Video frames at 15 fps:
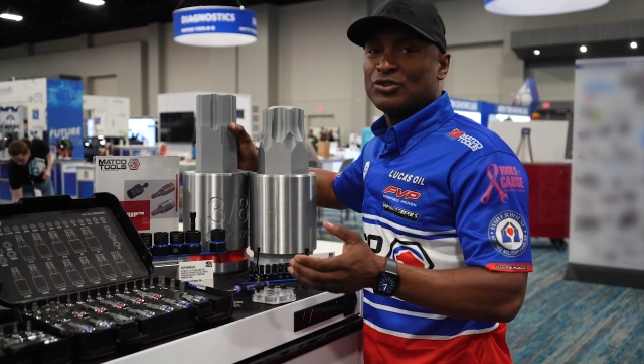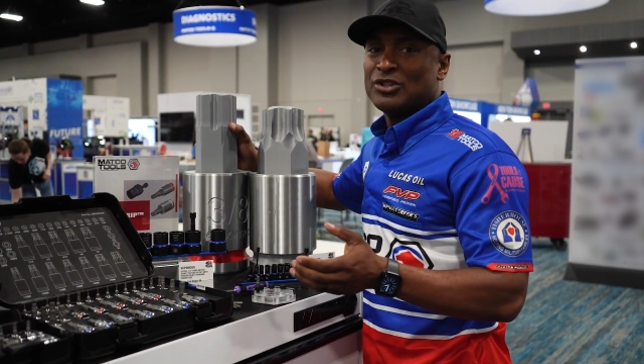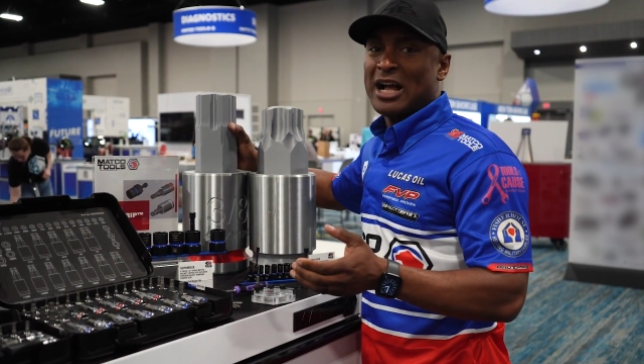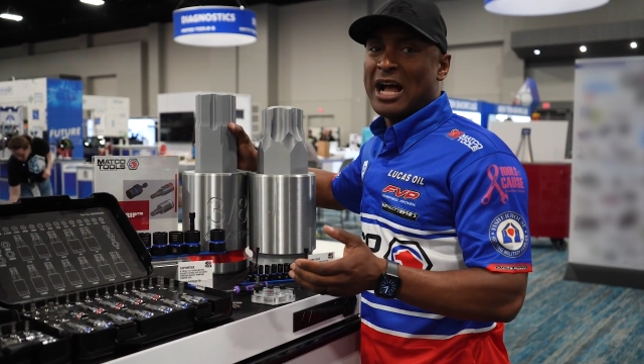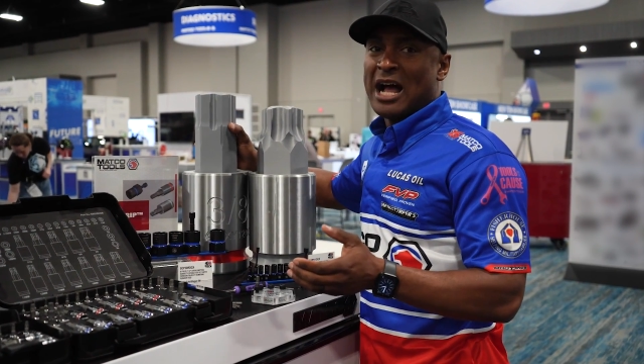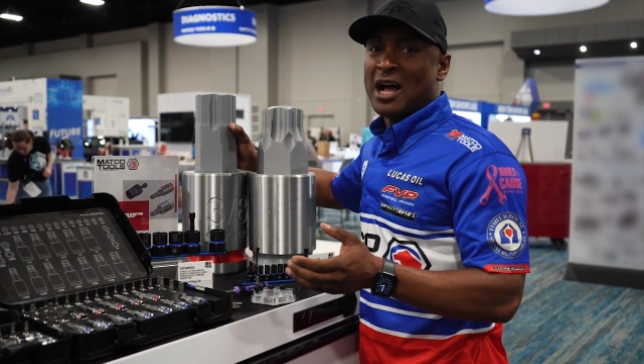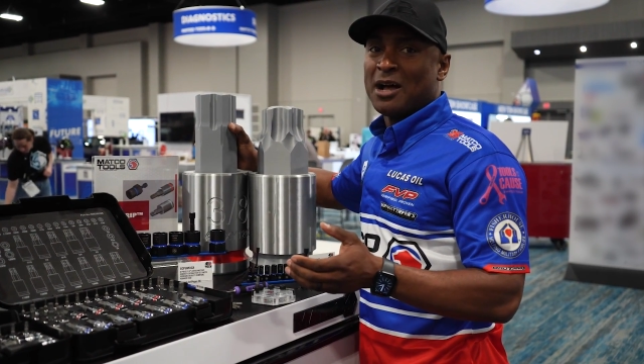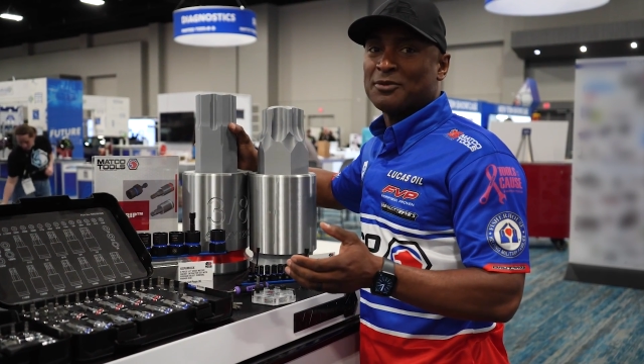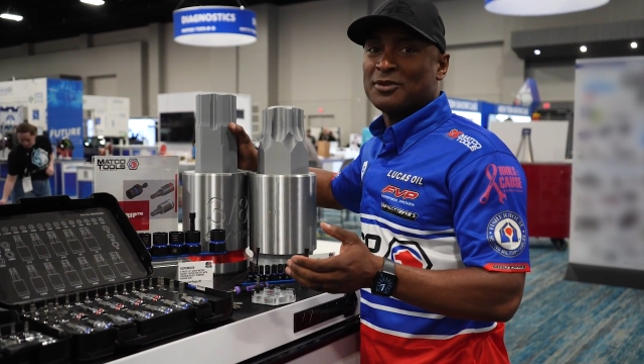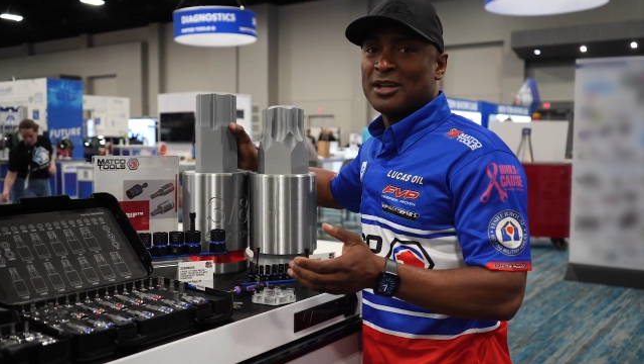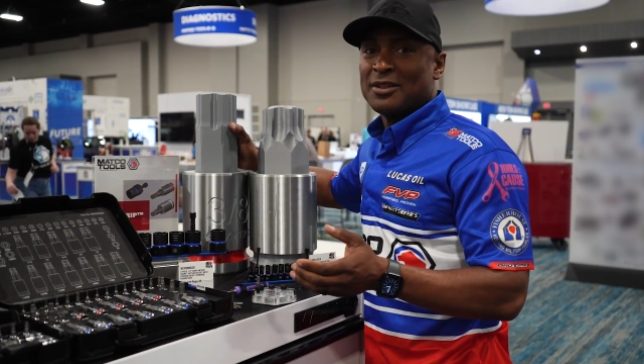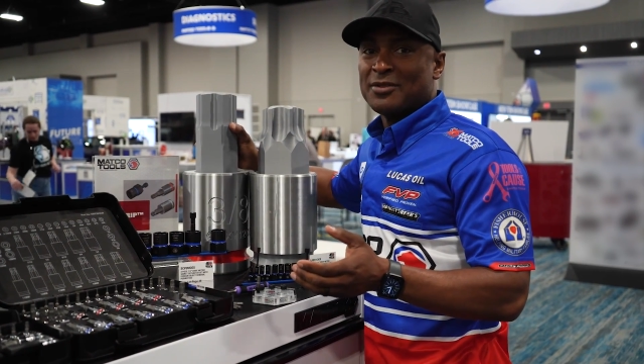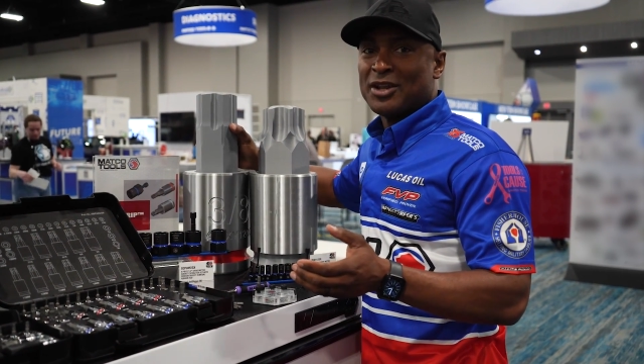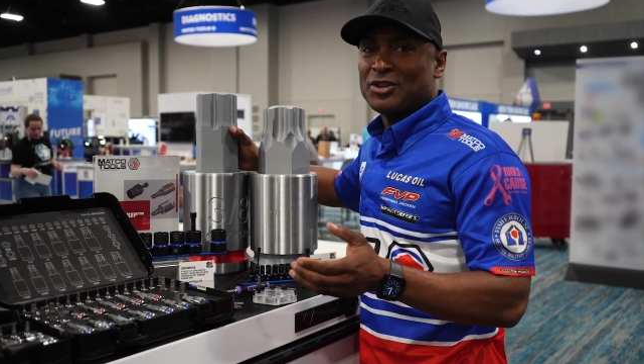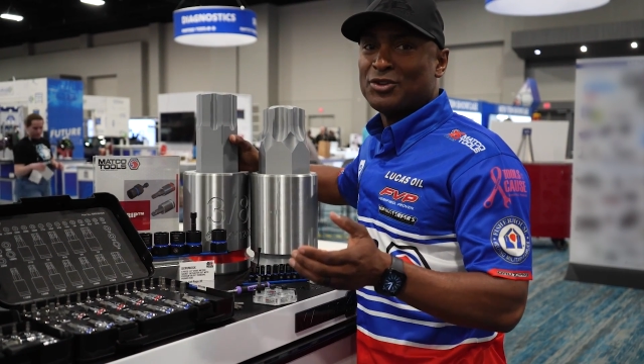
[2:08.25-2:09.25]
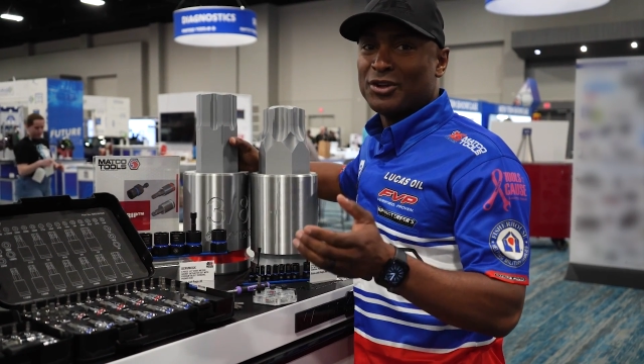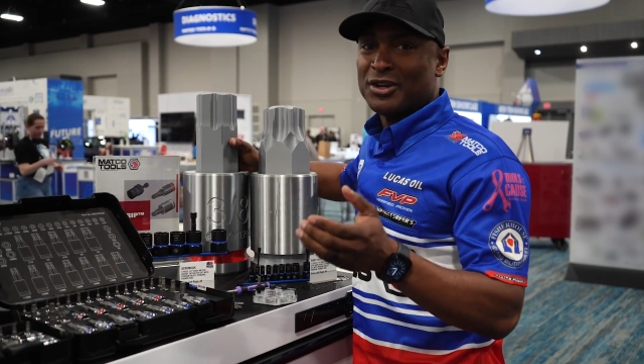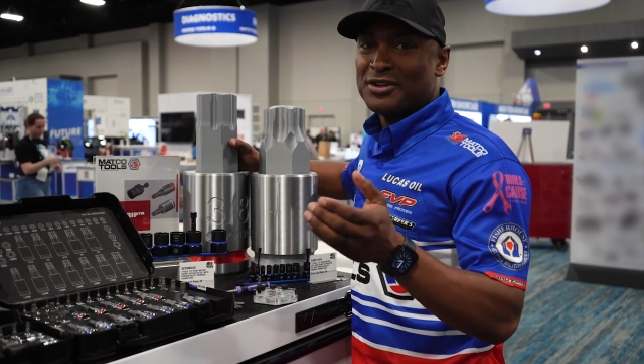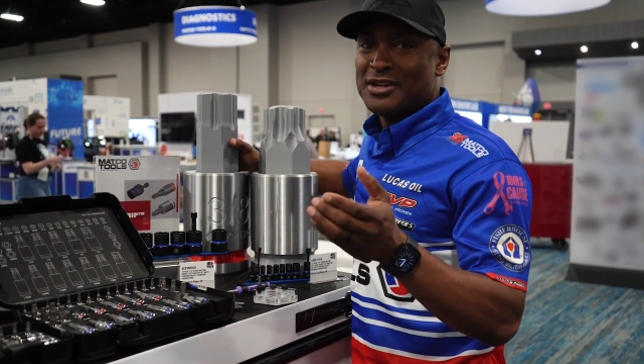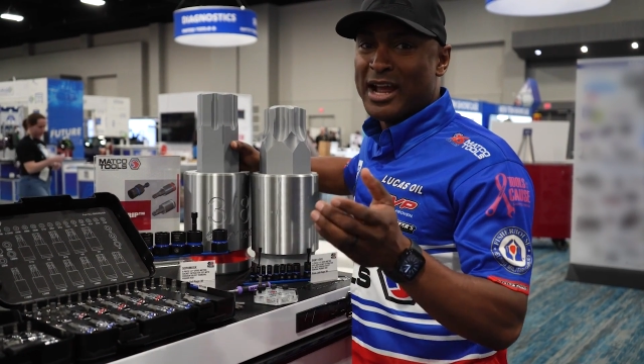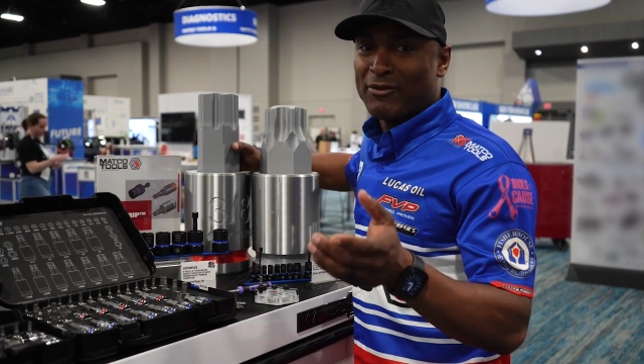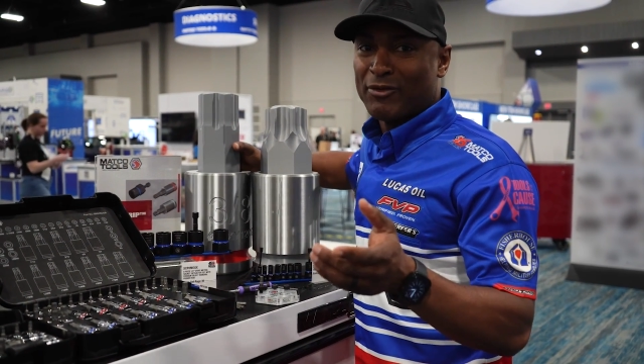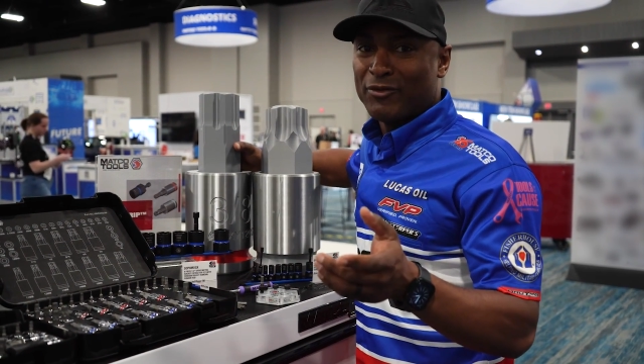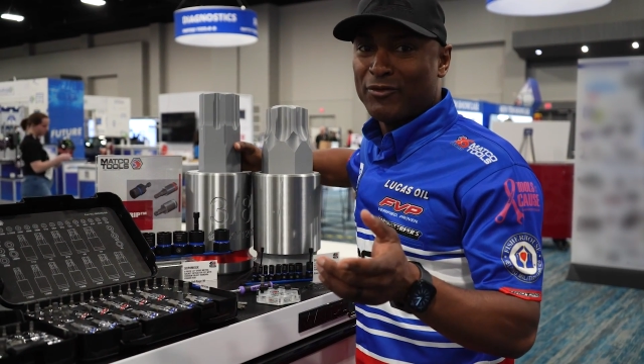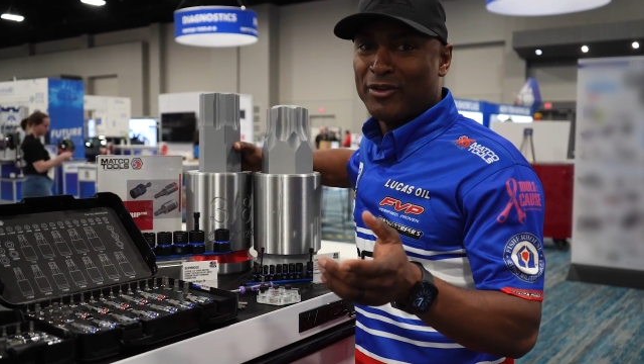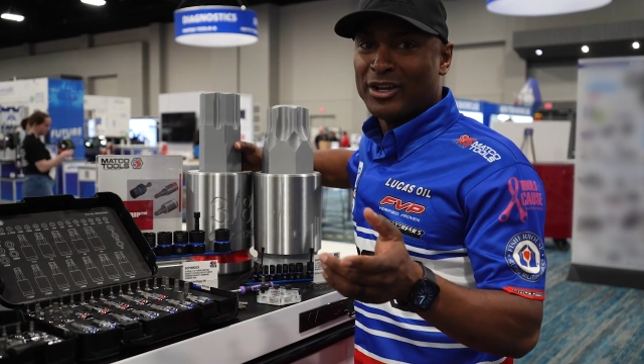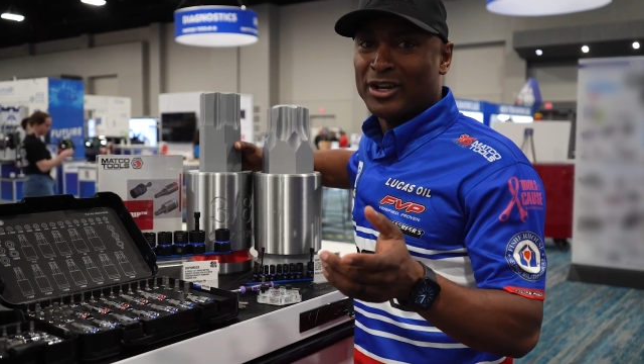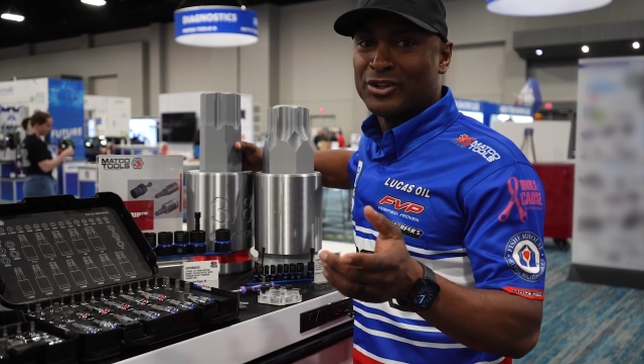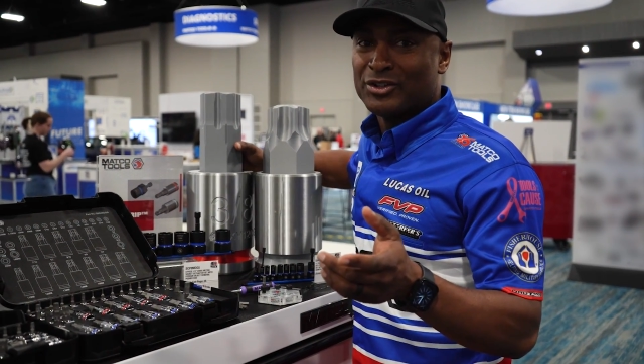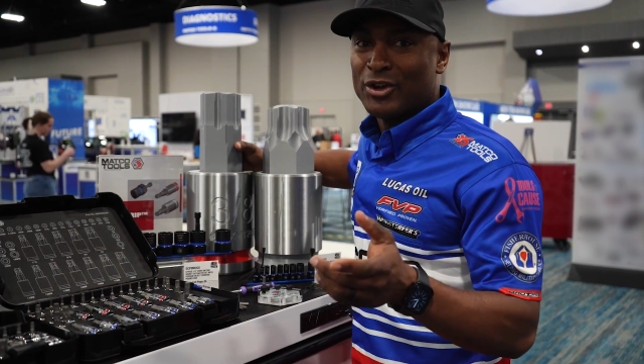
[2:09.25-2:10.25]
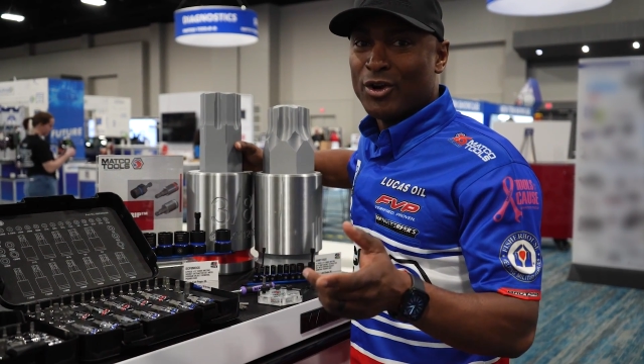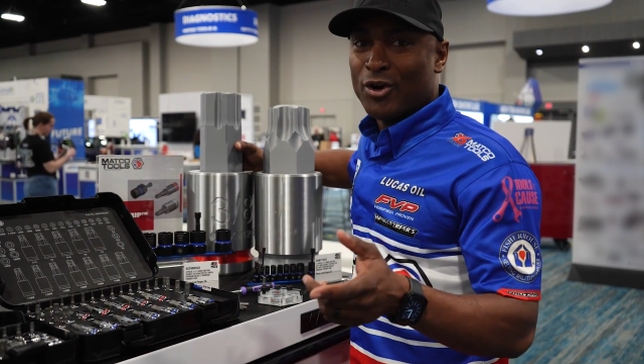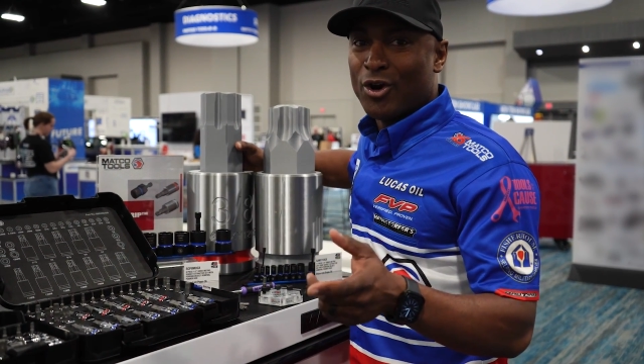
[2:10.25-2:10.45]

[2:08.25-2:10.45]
jobs that you can never finish,